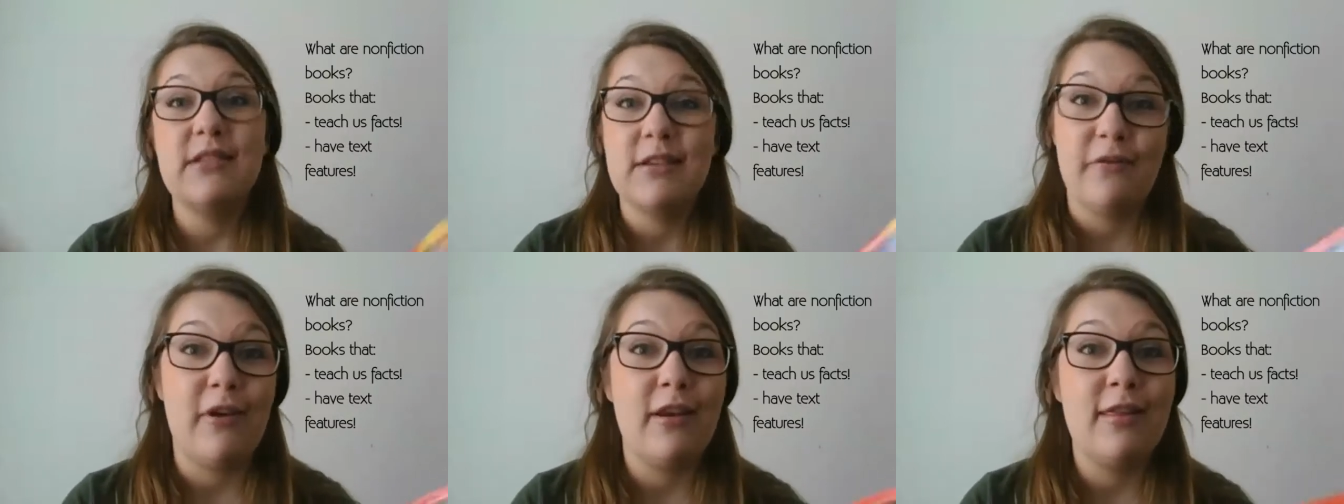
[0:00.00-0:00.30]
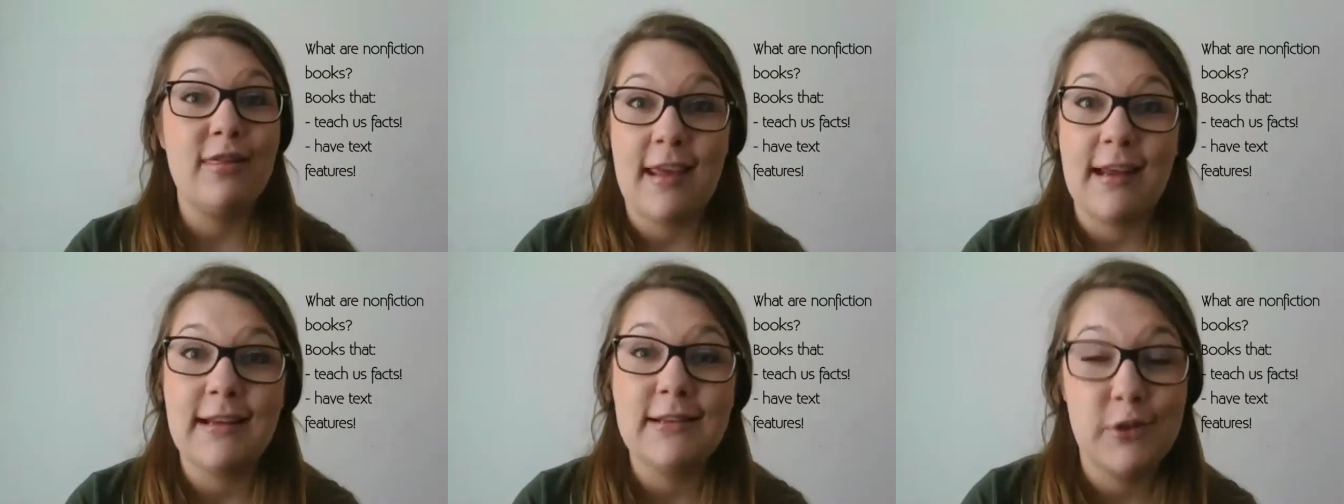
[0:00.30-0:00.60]

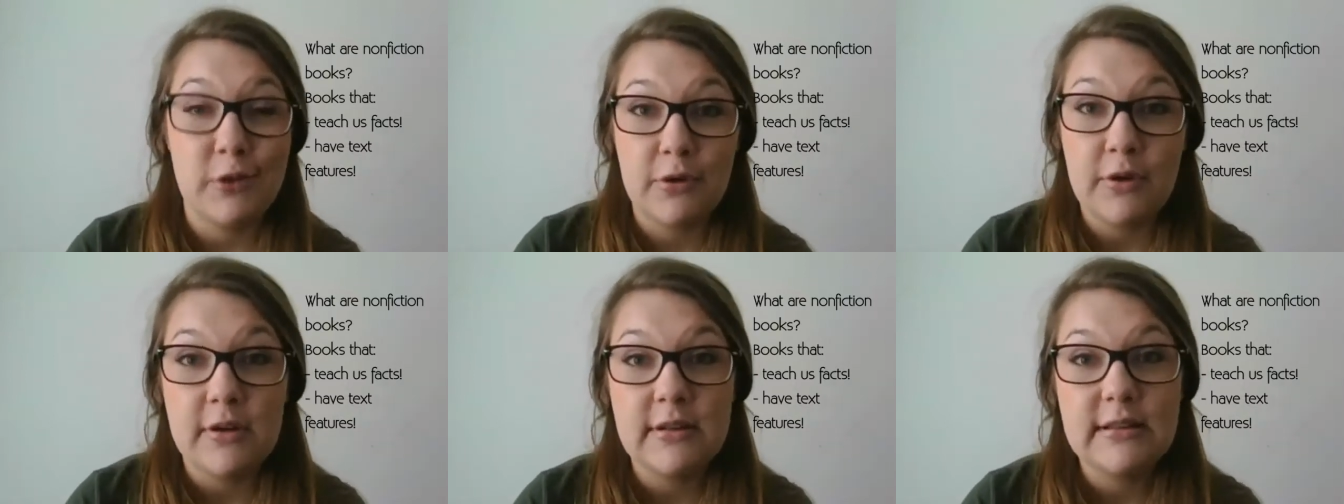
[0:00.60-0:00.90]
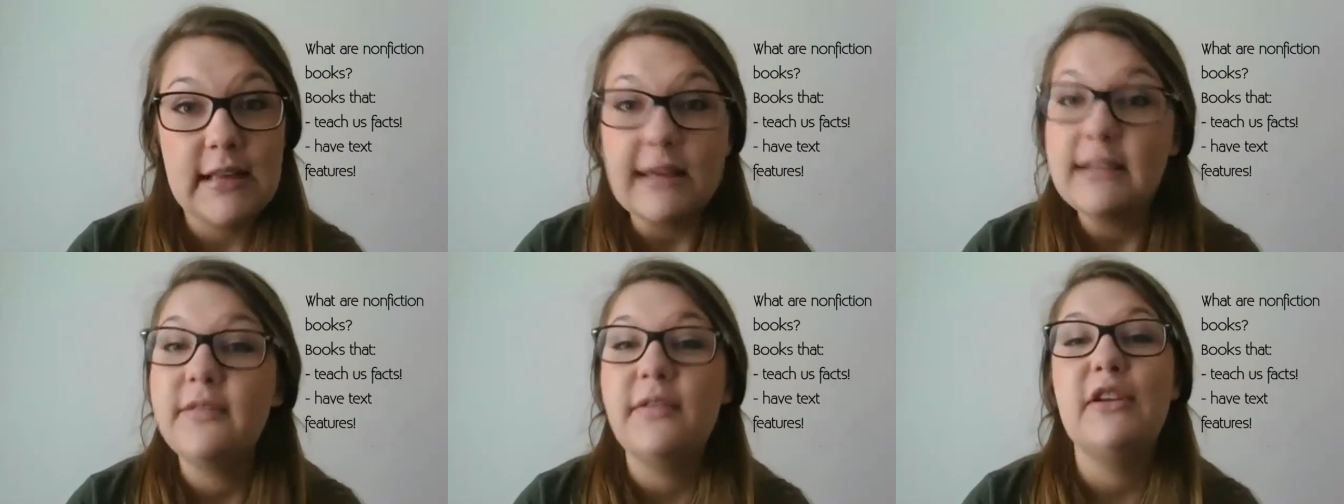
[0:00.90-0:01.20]
different things through those
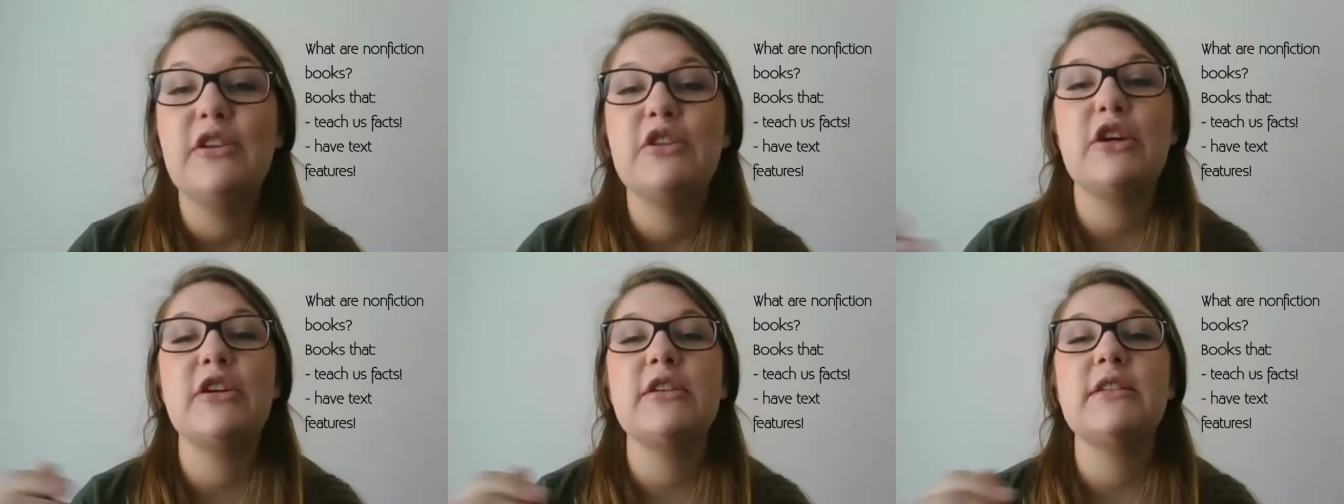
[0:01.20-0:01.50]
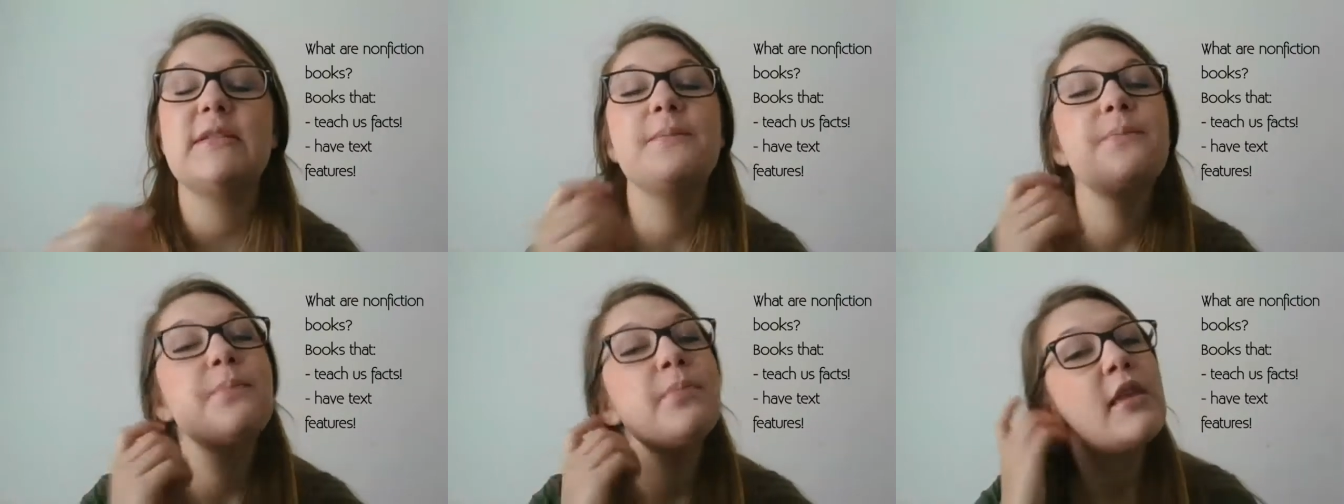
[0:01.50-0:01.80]
text
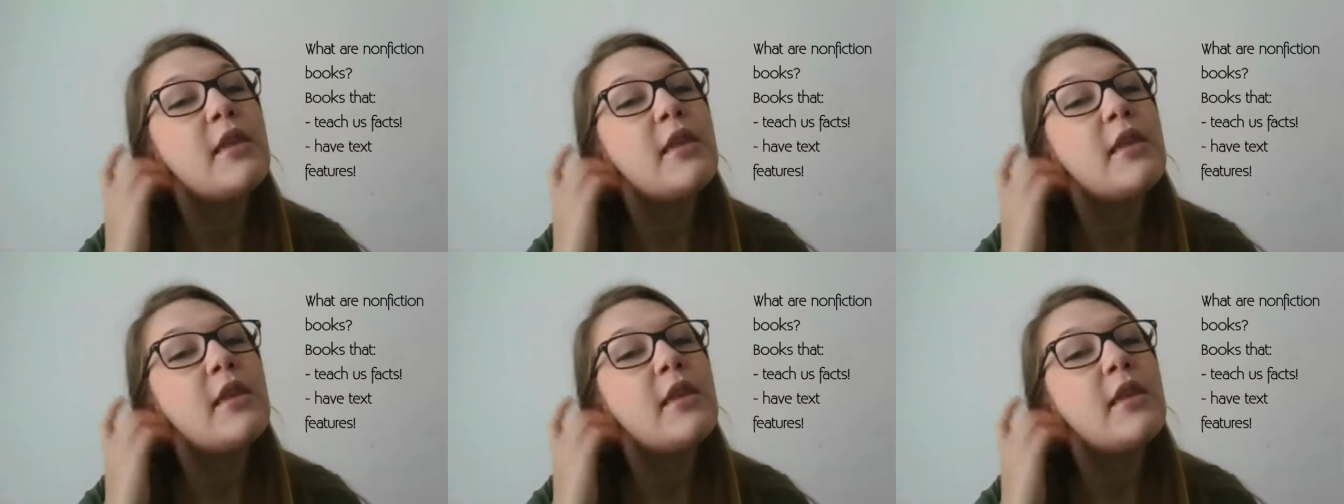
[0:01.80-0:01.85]
features.